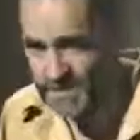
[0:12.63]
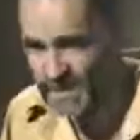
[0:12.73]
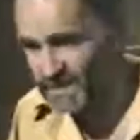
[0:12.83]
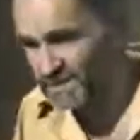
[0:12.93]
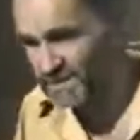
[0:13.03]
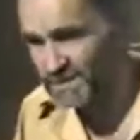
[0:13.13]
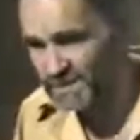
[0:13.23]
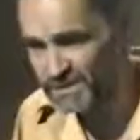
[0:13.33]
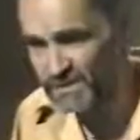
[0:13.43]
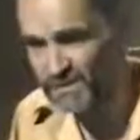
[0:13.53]
They just got
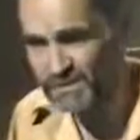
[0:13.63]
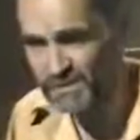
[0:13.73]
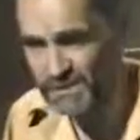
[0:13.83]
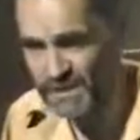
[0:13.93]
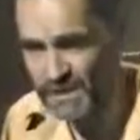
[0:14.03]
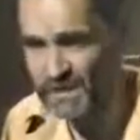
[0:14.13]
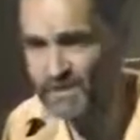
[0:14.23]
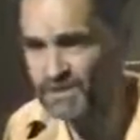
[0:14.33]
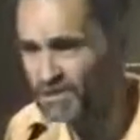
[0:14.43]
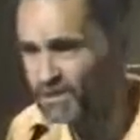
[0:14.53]
this excuse. See, they
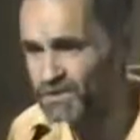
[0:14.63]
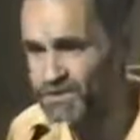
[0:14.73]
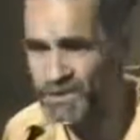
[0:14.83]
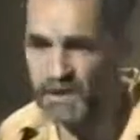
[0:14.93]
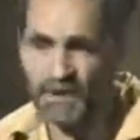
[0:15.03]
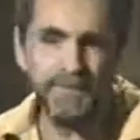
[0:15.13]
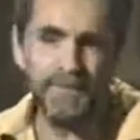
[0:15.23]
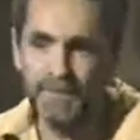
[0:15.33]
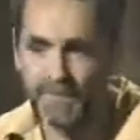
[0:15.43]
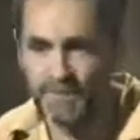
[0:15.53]
give excuses
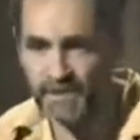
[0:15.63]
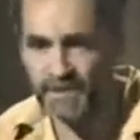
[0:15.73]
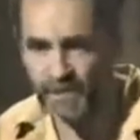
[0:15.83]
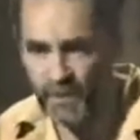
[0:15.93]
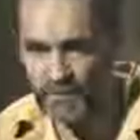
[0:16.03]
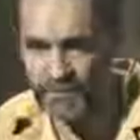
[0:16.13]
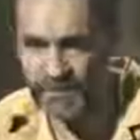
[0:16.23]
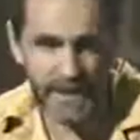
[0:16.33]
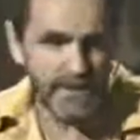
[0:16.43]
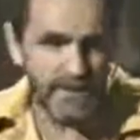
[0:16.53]
and they play you
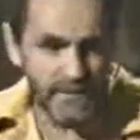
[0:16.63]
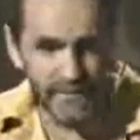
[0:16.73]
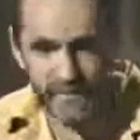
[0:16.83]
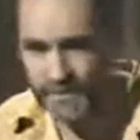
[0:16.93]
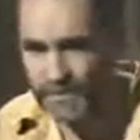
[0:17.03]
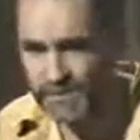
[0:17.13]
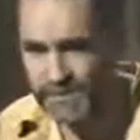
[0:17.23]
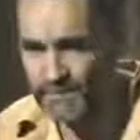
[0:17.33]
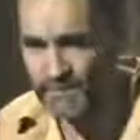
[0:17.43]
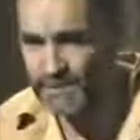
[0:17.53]
off to like they're
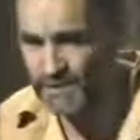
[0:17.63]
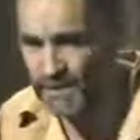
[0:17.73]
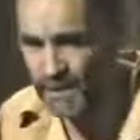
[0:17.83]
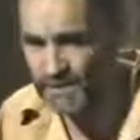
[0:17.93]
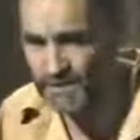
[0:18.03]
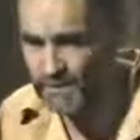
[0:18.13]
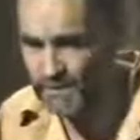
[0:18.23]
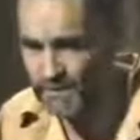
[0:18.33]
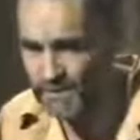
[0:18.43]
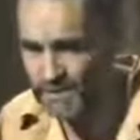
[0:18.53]
doing something, but they're not. You
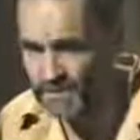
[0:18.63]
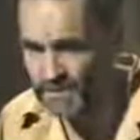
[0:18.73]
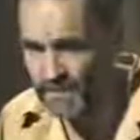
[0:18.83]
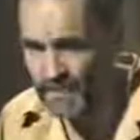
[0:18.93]
know, not really.